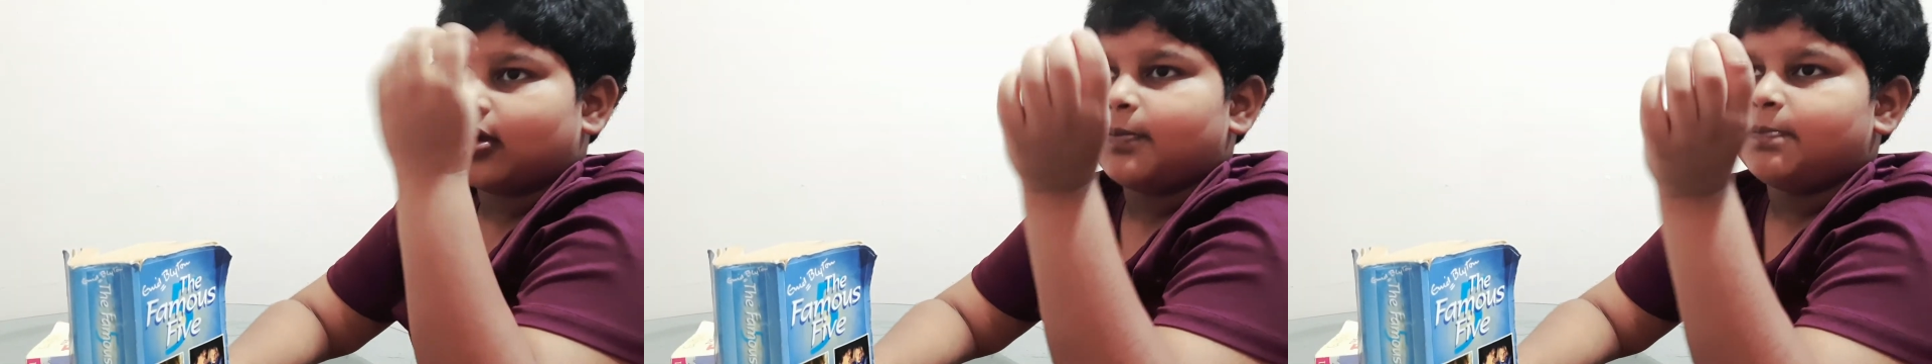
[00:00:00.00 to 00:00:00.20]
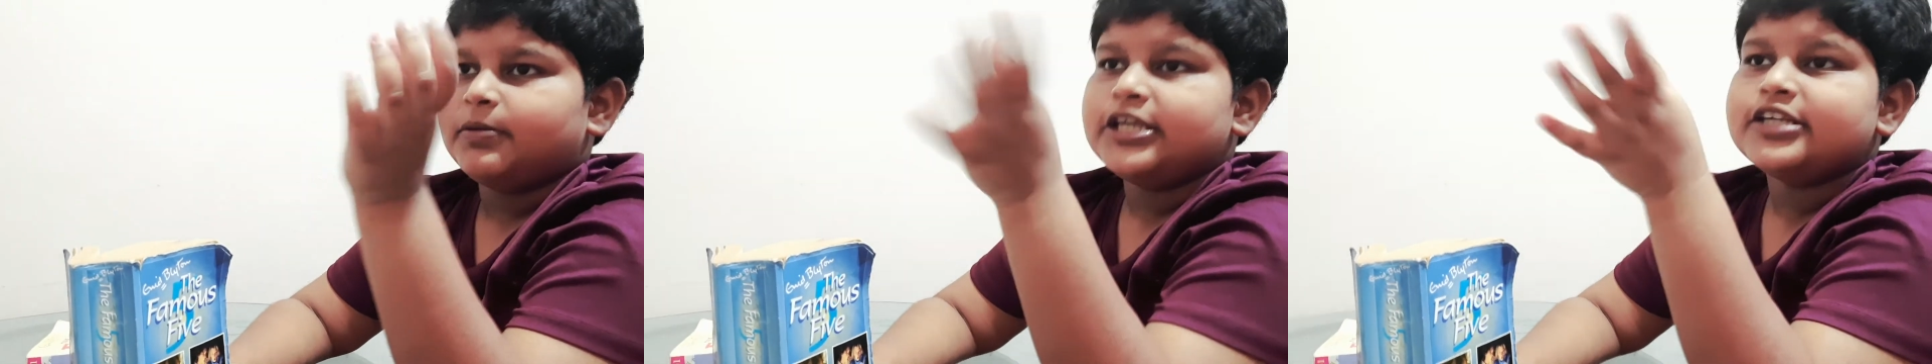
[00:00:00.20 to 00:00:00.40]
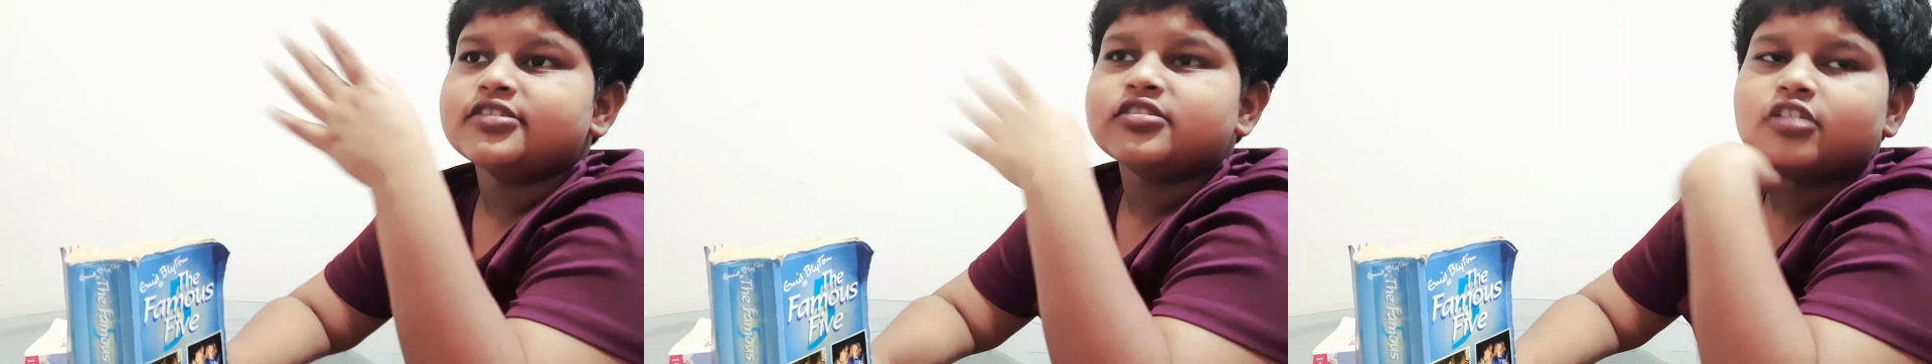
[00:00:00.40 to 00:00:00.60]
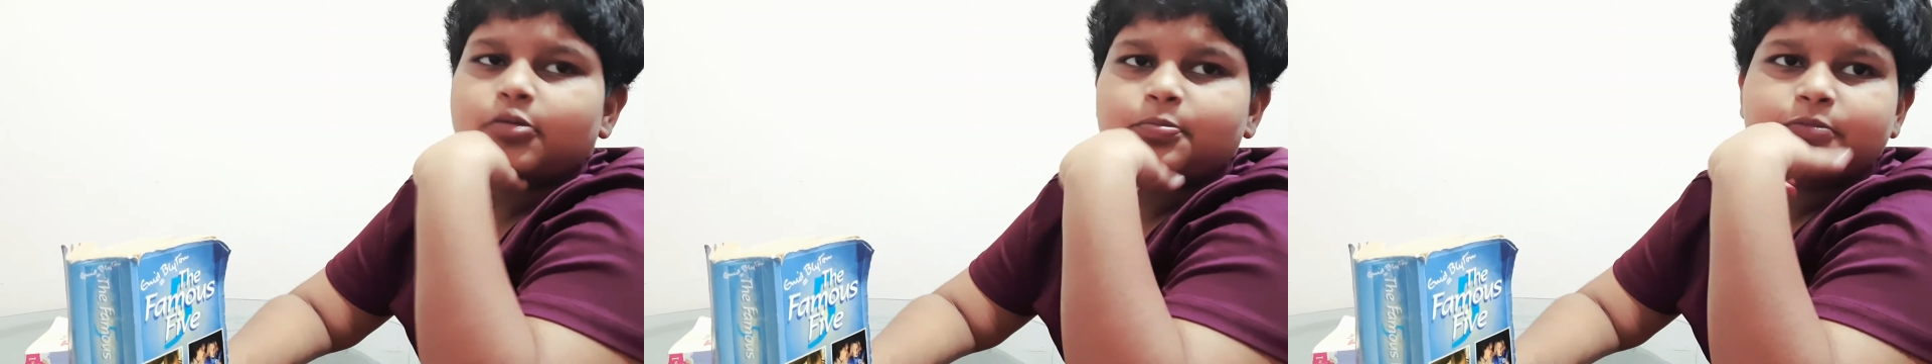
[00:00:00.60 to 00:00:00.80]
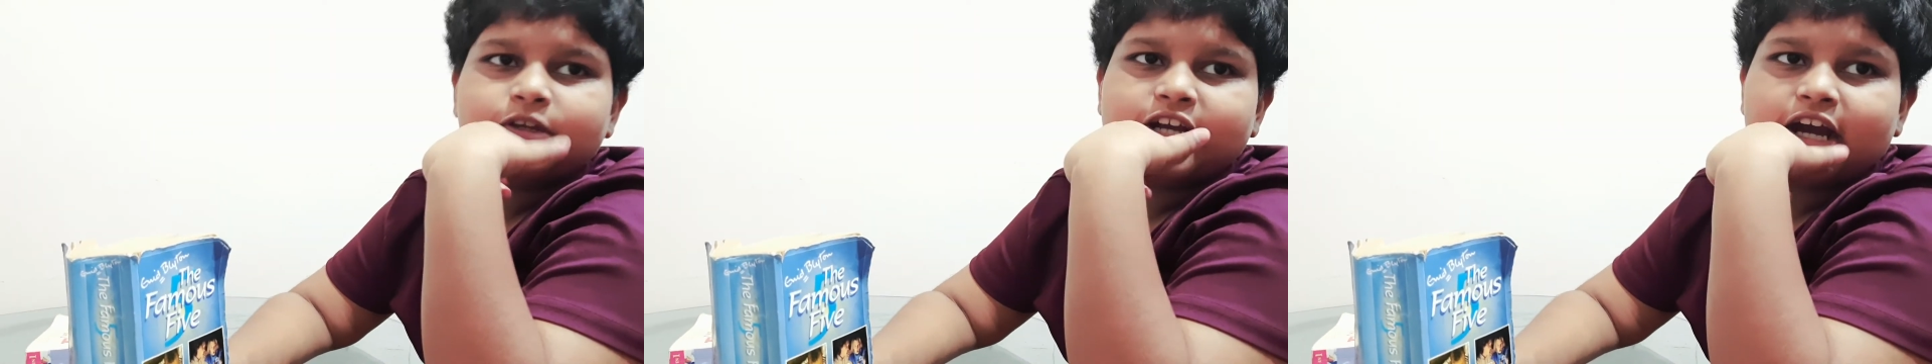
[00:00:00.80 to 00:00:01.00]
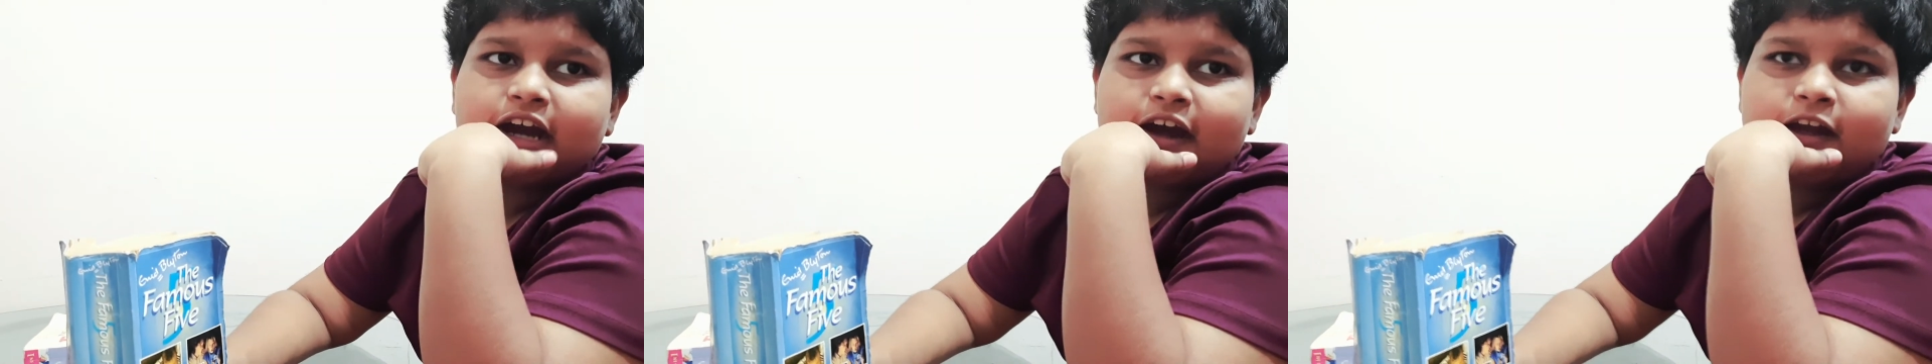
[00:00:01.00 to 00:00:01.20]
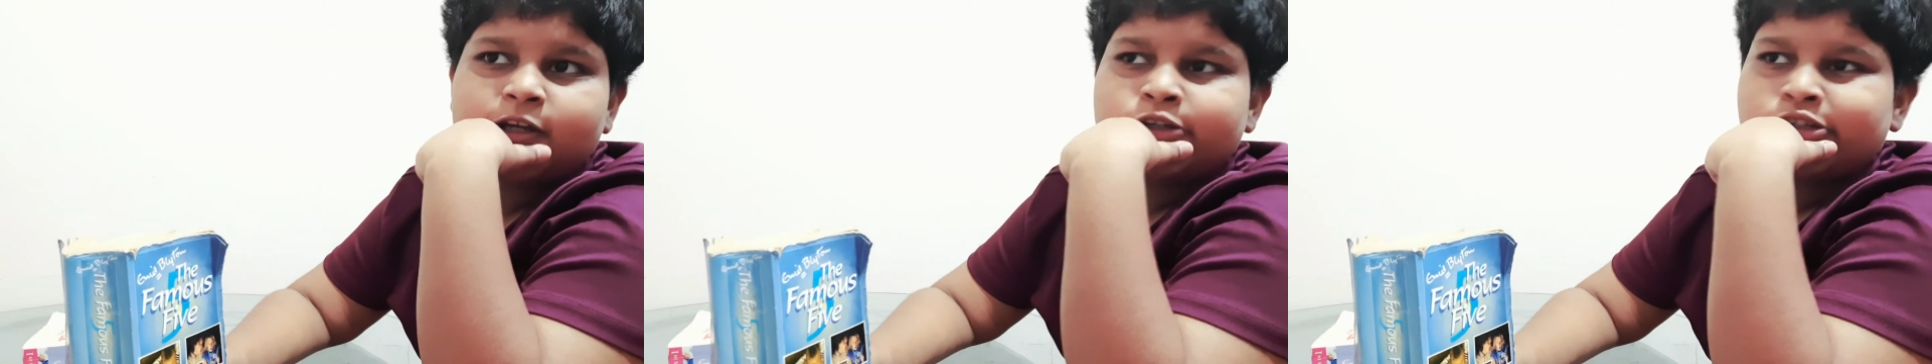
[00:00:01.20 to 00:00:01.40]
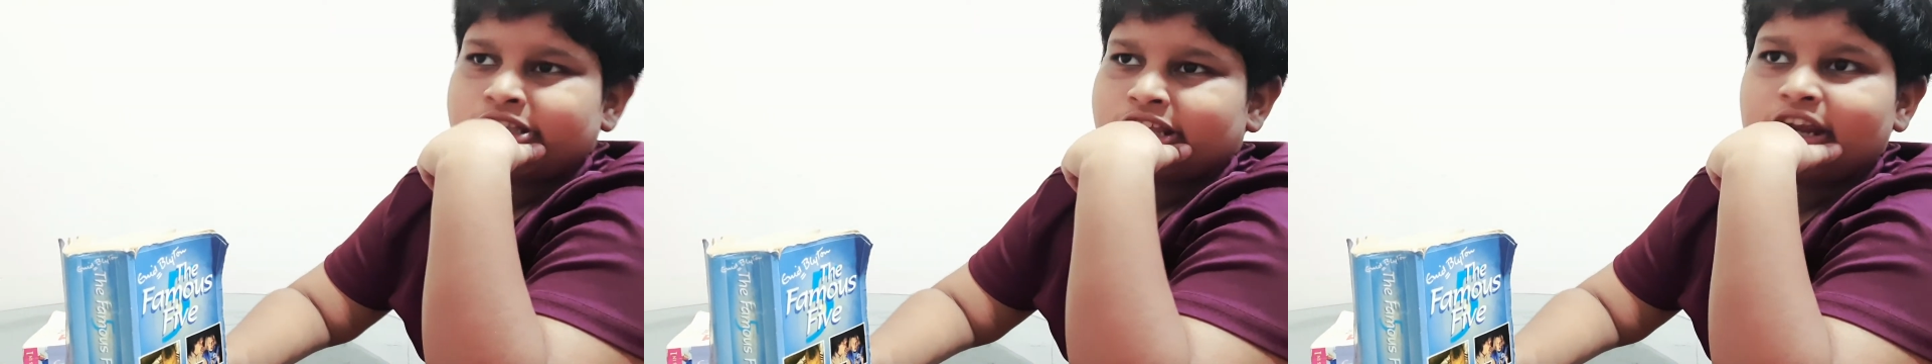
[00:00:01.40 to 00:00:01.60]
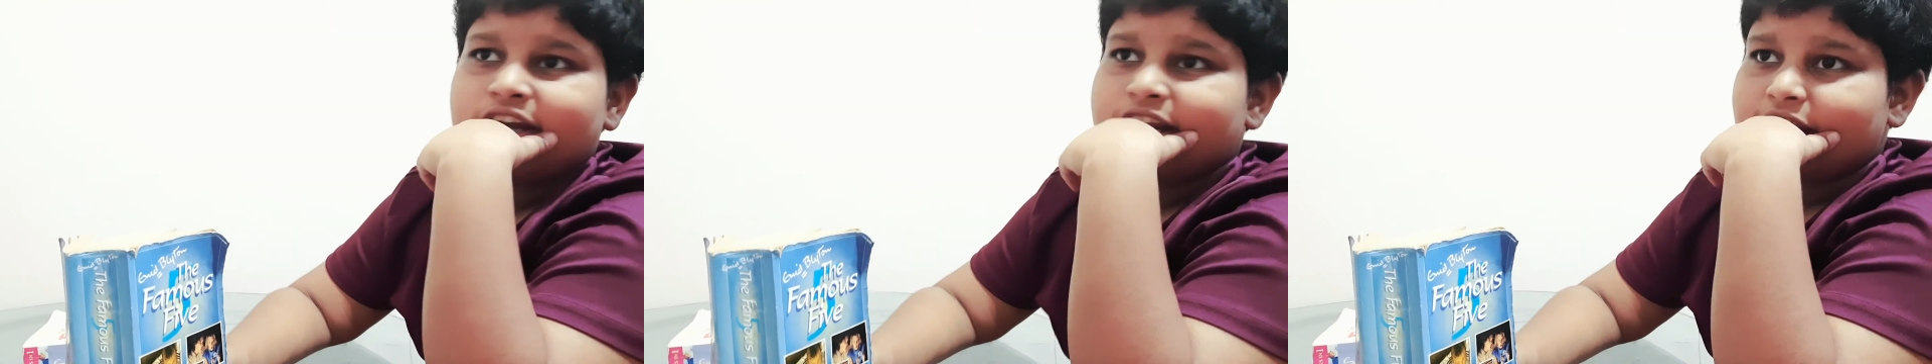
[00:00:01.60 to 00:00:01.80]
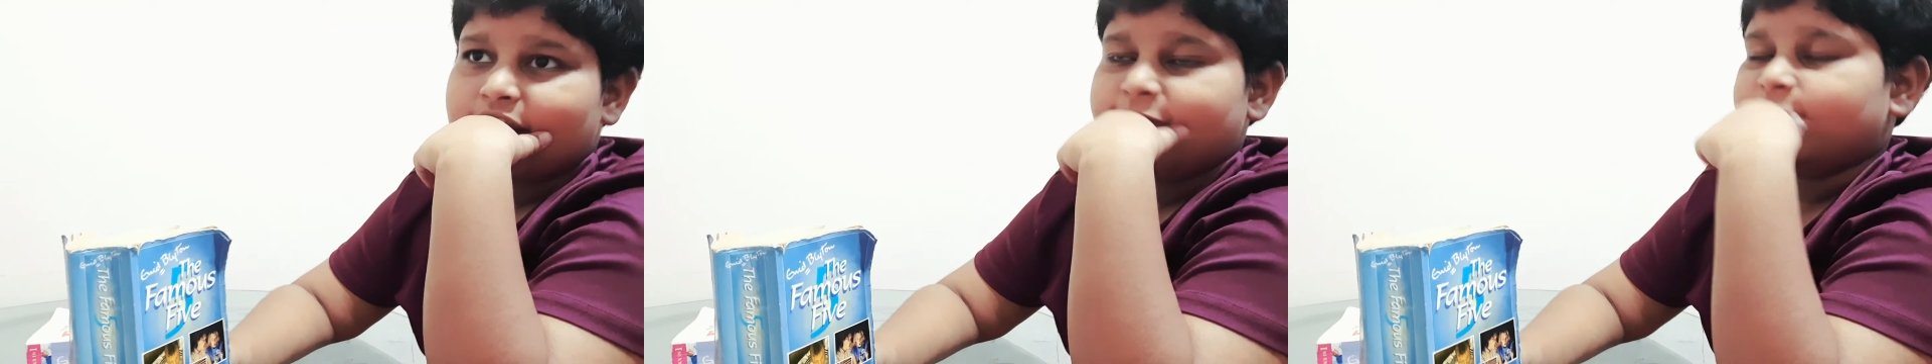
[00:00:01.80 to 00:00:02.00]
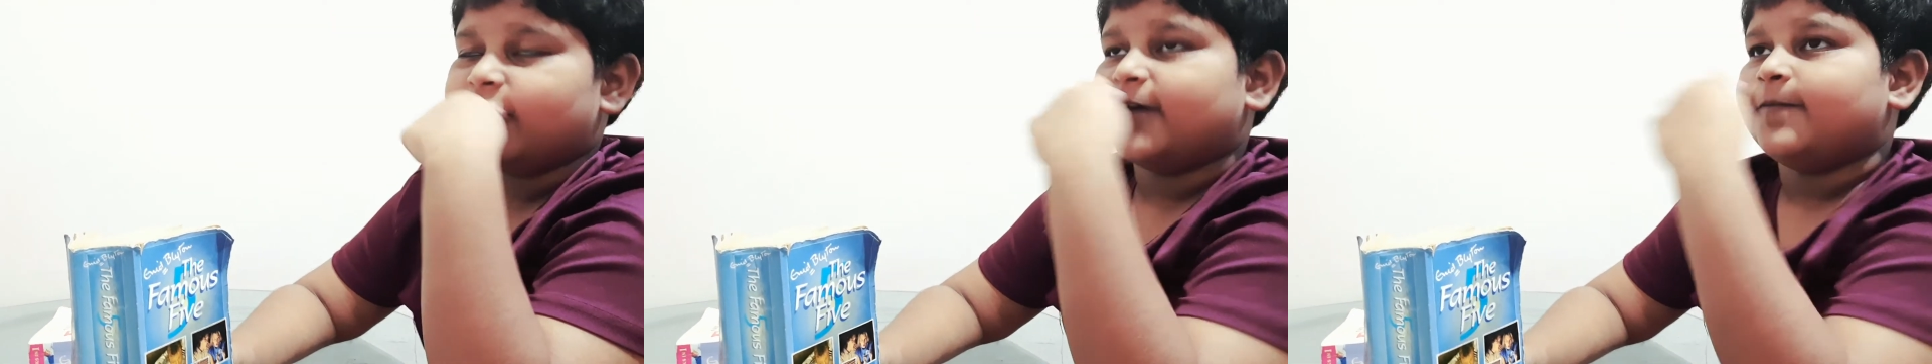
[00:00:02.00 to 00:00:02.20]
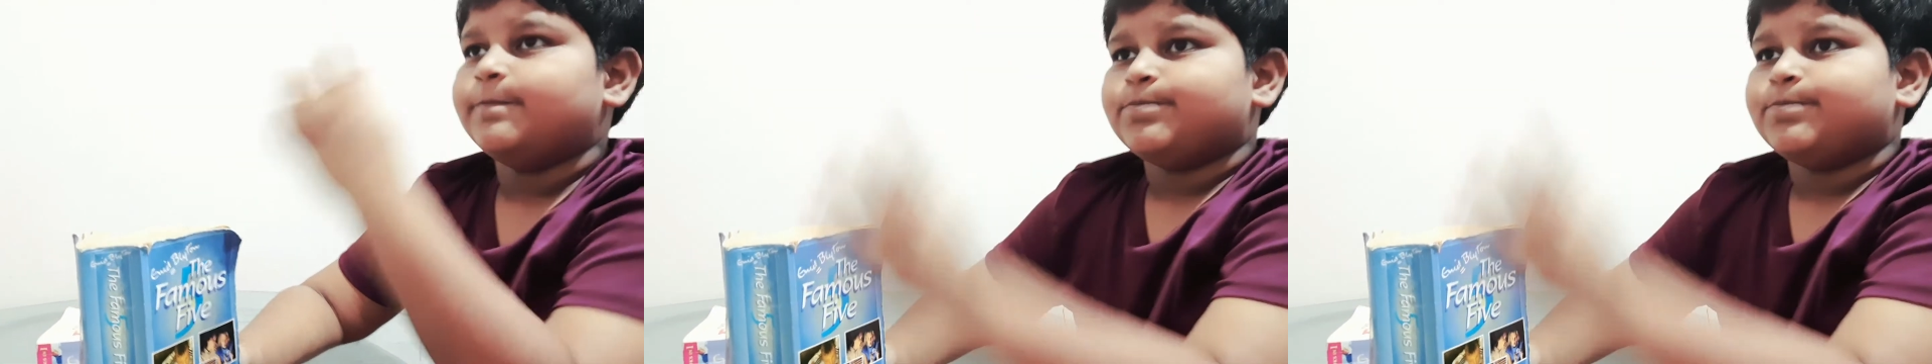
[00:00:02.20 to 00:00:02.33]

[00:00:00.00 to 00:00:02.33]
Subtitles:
please stop the car, to the driver.